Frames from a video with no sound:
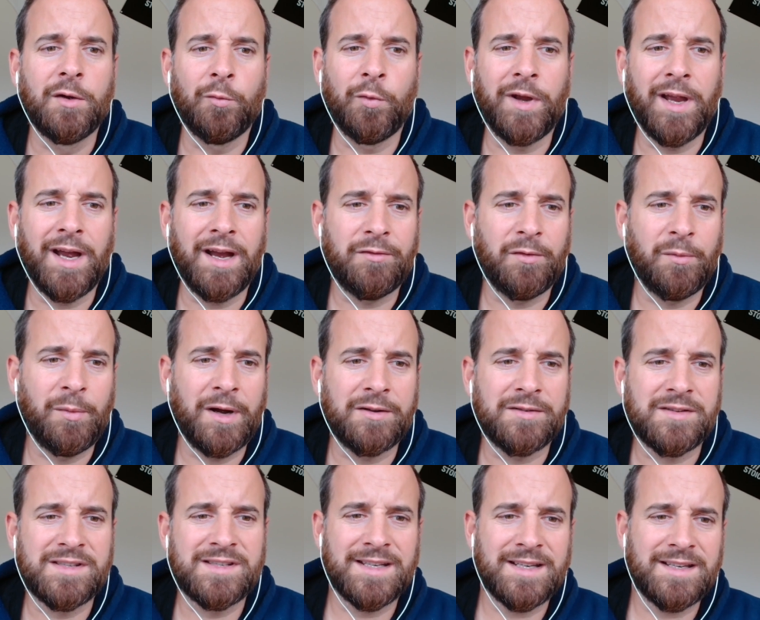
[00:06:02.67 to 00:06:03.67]
we have
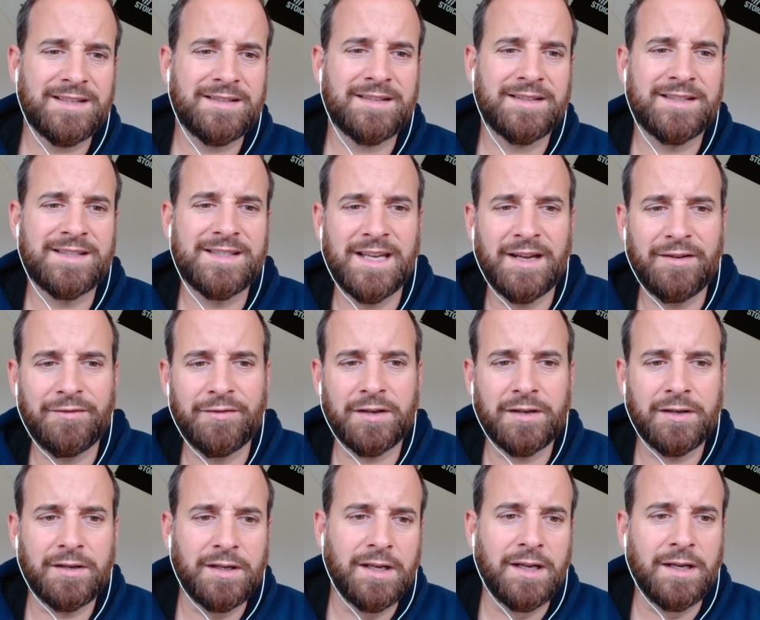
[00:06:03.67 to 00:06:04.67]
about 6 to
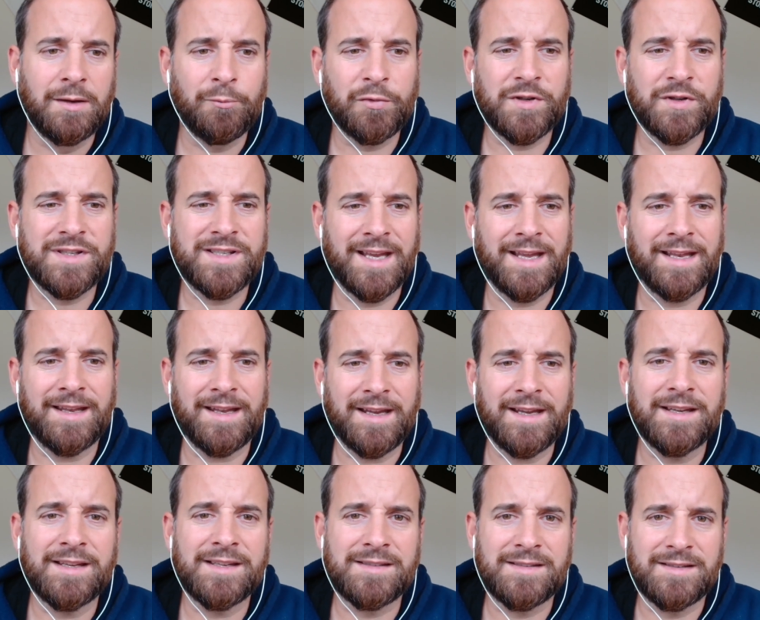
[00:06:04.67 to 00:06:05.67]
7%
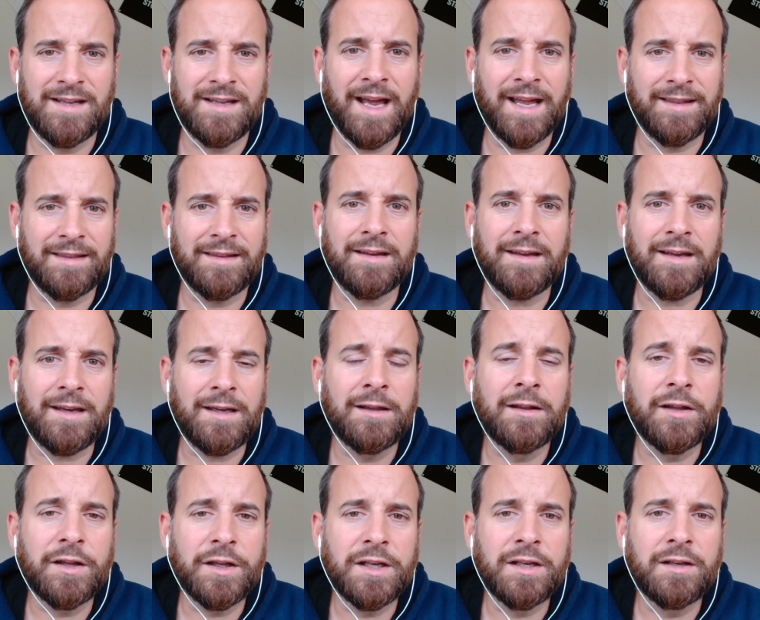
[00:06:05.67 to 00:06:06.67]
is that
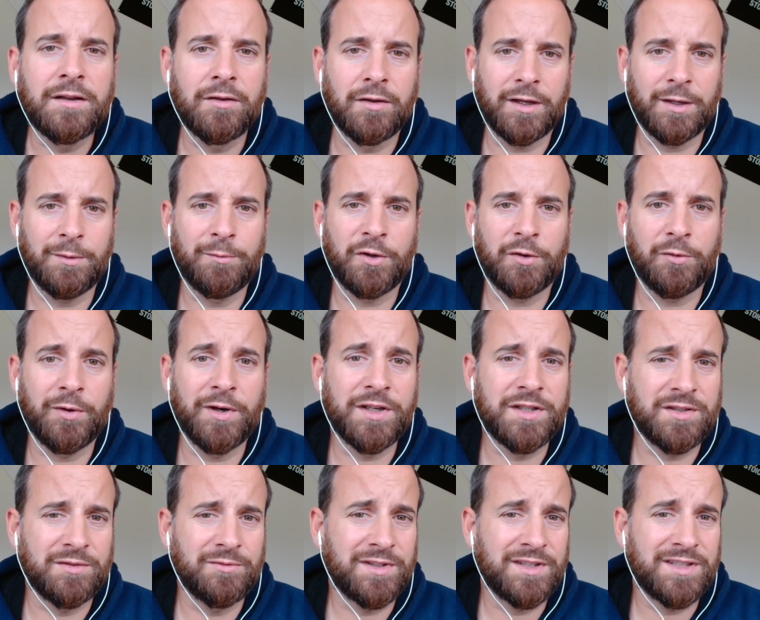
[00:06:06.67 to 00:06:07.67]
illegal
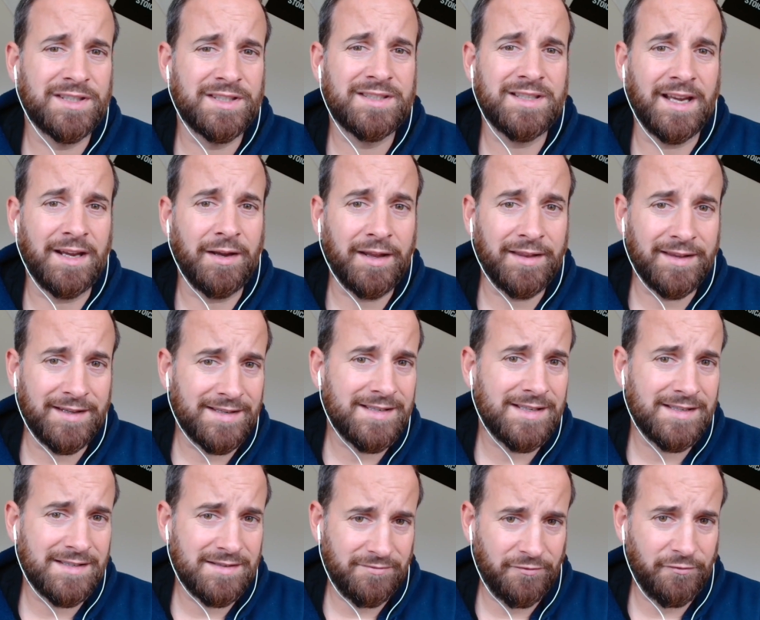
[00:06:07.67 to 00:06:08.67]
immigration, which is, and this
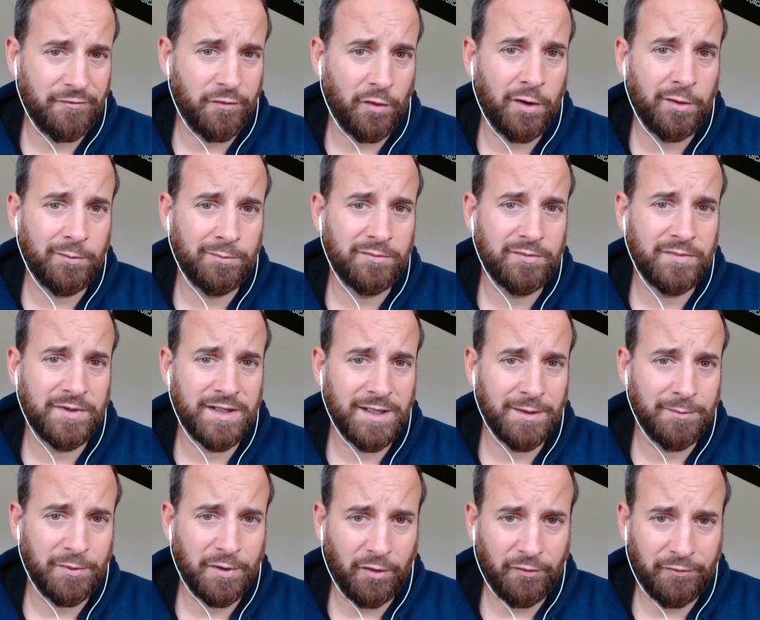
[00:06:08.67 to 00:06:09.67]
is from the
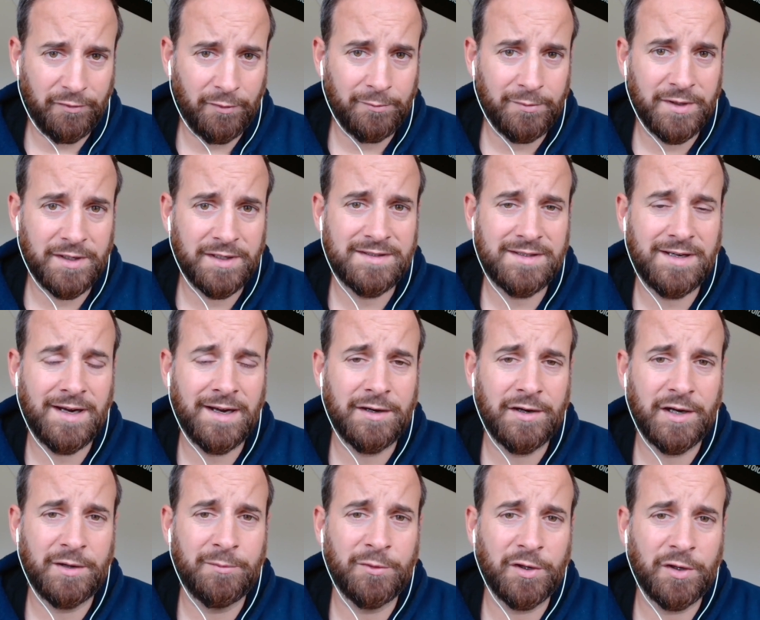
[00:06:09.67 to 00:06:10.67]
entire
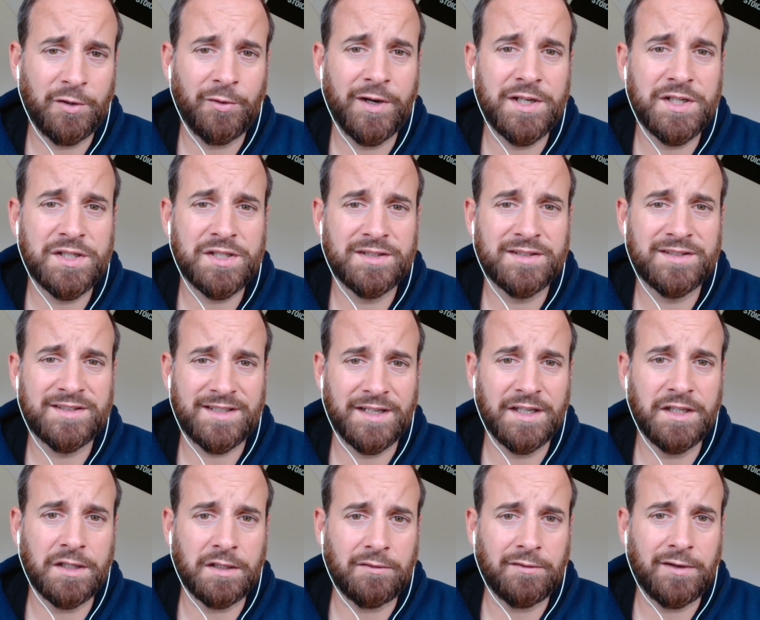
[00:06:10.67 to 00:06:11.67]
immigration
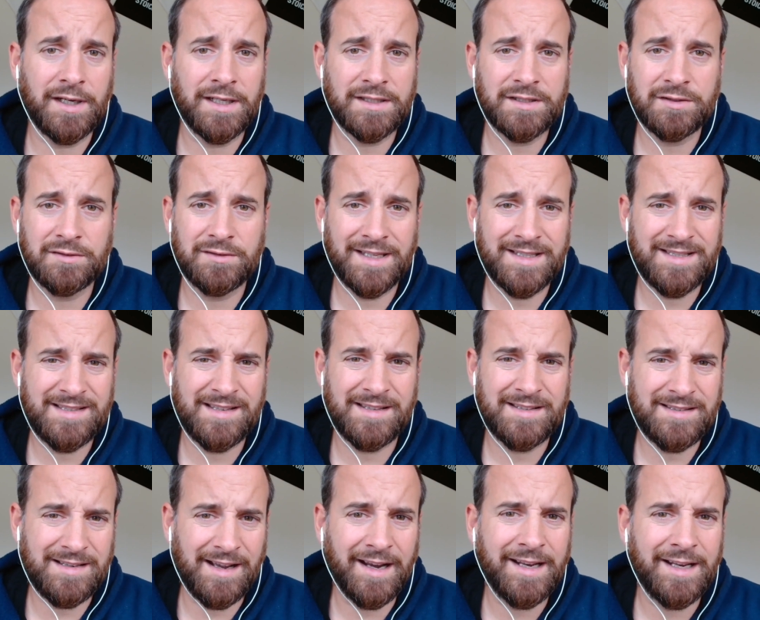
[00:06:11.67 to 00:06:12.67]
scale, right? So that's a
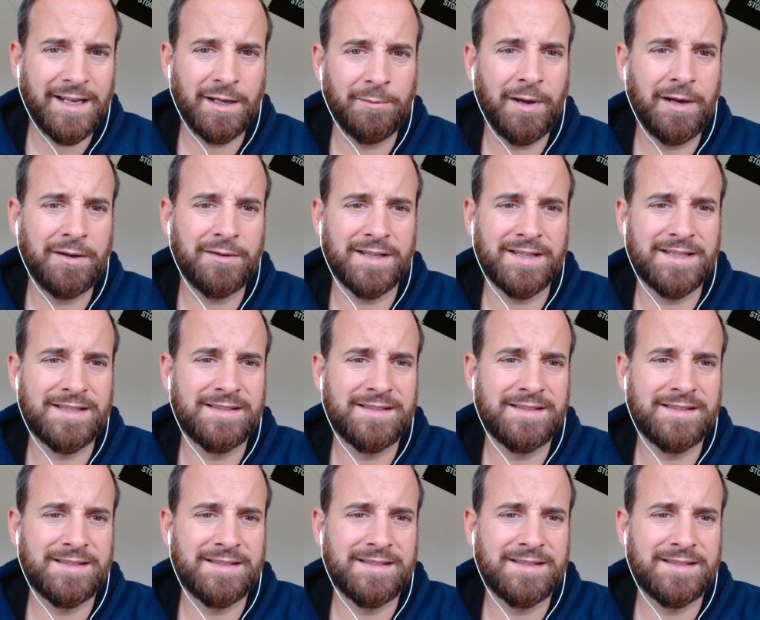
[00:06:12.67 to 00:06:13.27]
tiny amount.